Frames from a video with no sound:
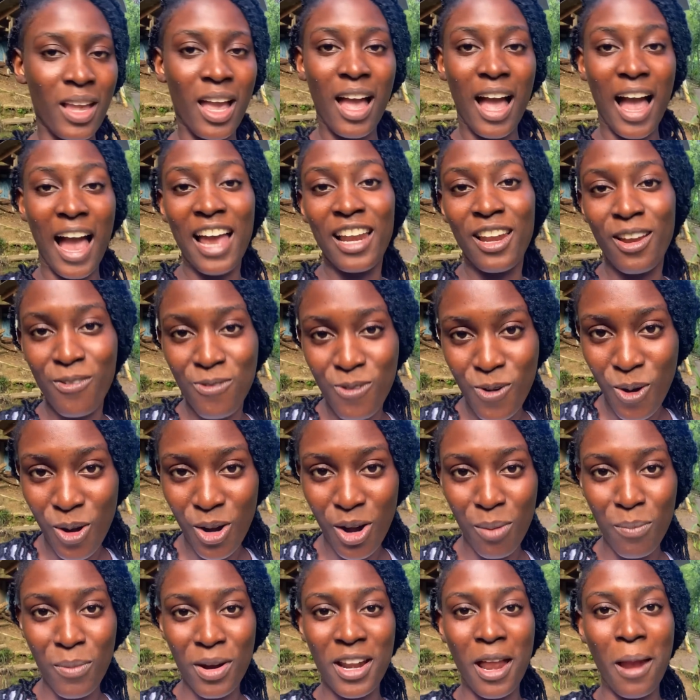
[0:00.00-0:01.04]
I love
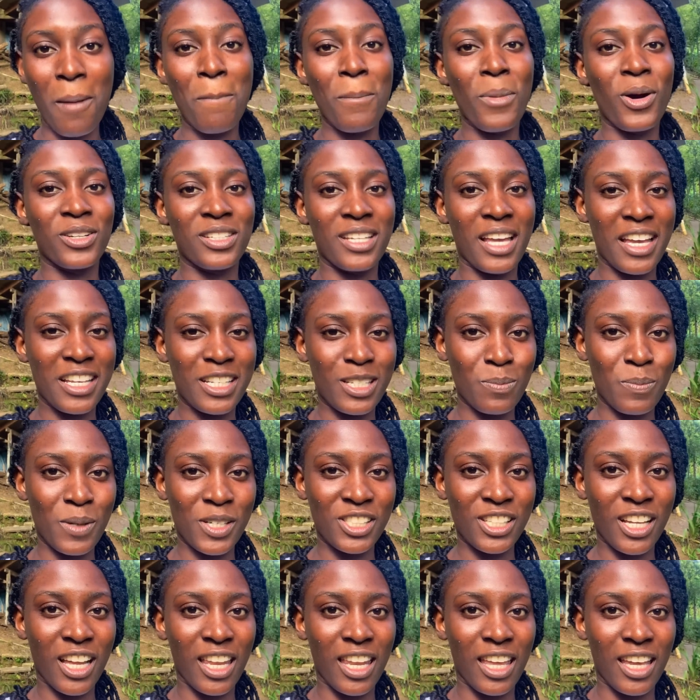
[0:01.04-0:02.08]
cocoa bread and butter
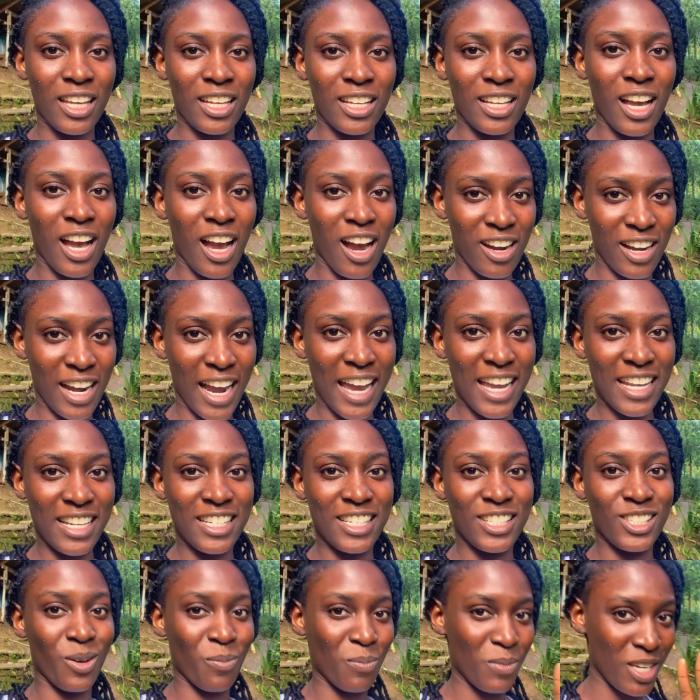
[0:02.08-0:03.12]
especially. Alright,
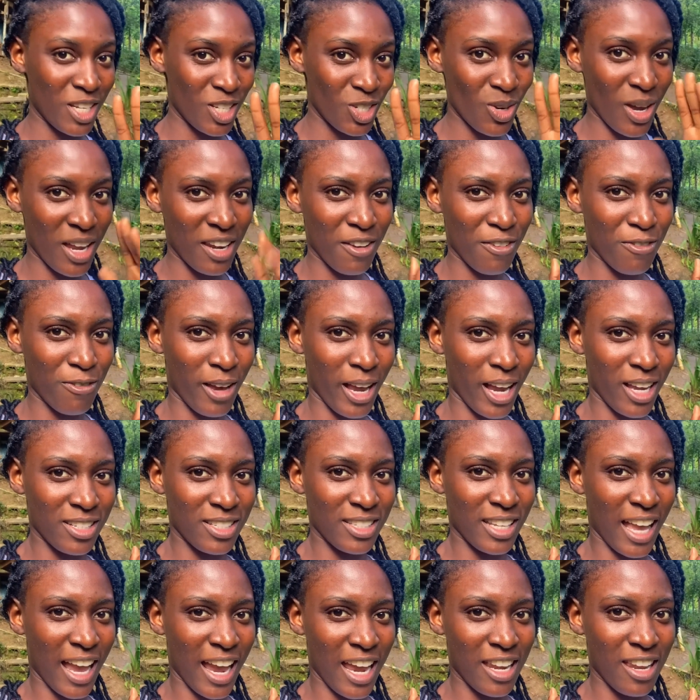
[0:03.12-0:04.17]
so meet you at the
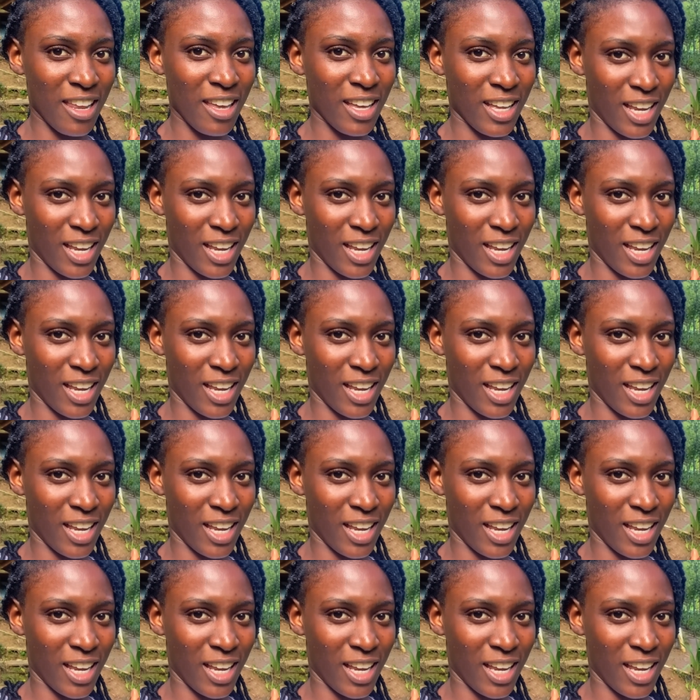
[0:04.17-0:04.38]
fireside.